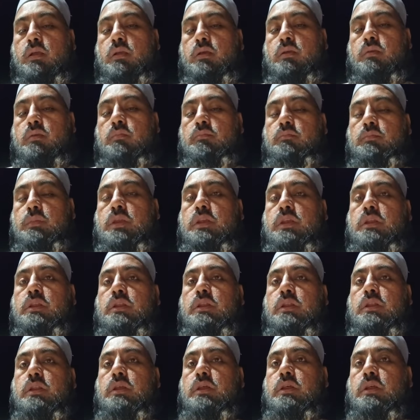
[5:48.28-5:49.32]
mean,
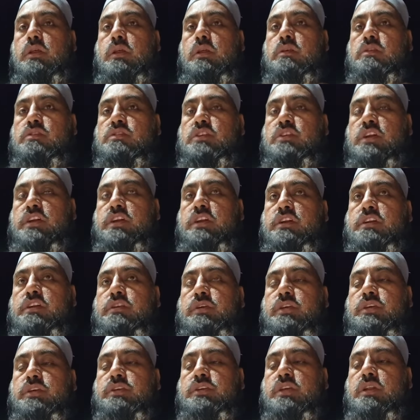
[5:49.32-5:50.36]
standard
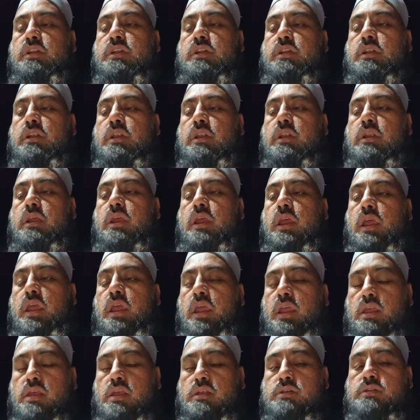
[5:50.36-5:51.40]
deviation,
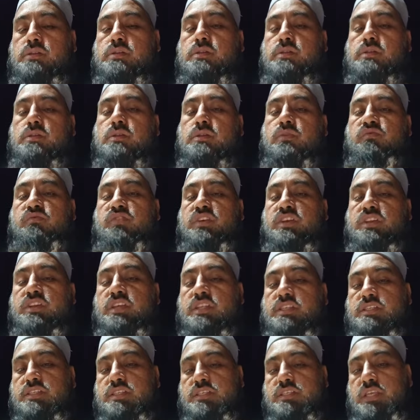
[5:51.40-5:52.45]
and
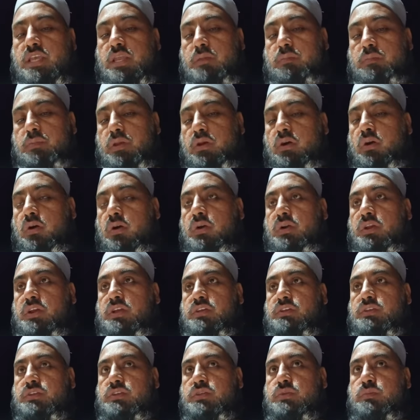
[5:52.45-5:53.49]
variance can be called
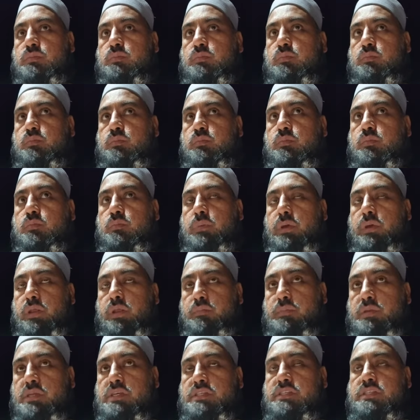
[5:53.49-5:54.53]
as
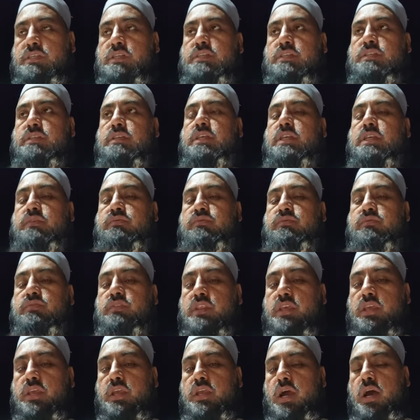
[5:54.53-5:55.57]
parameters if
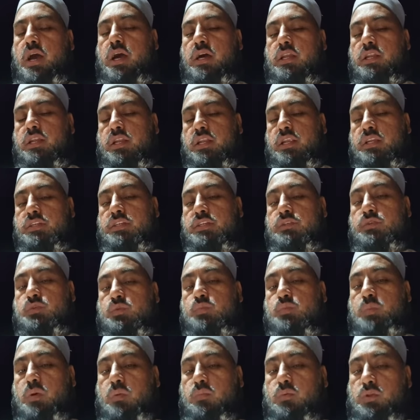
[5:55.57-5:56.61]
they are related to
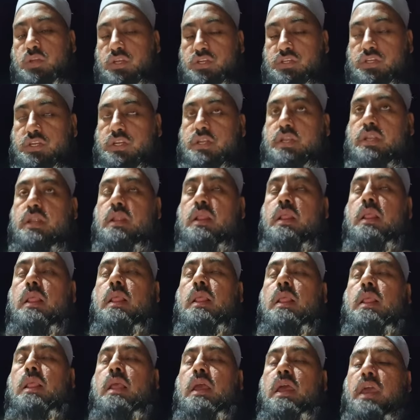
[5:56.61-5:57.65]
population,
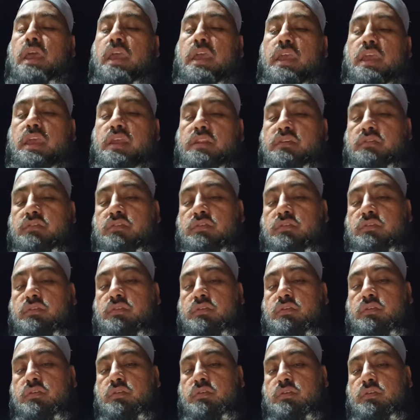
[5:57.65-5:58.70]
and
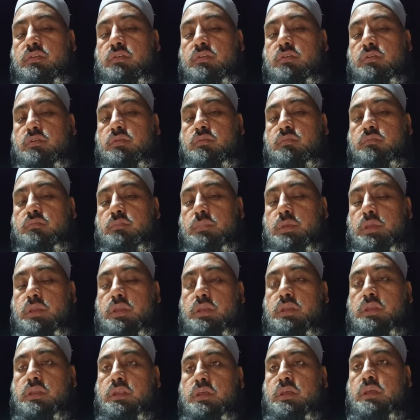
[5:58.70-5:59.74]

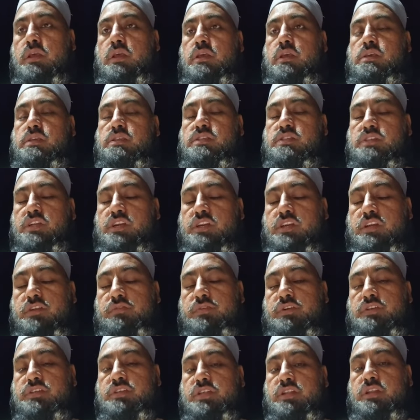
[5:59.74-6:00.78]
mean, standard
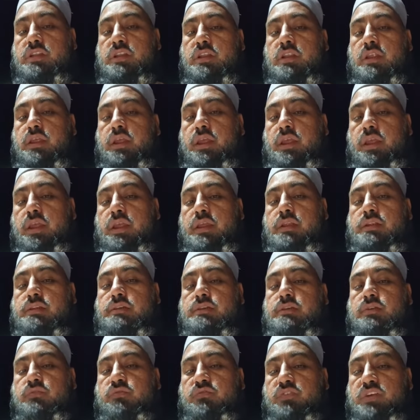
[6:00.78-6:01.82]
deviation, and
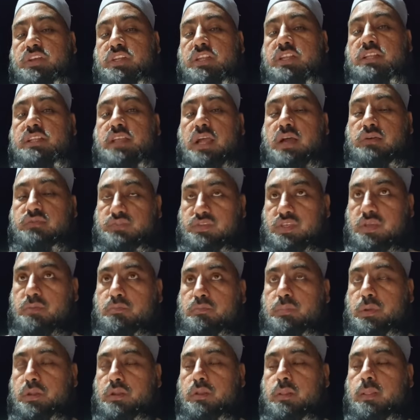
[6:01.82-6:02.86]
variance of
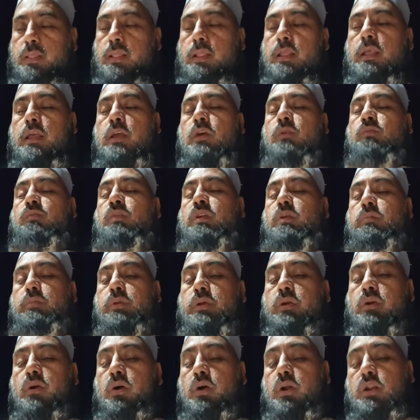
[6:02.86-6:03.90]
sample will be
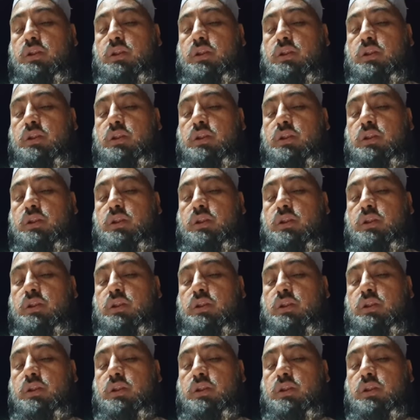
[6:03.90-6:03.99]
called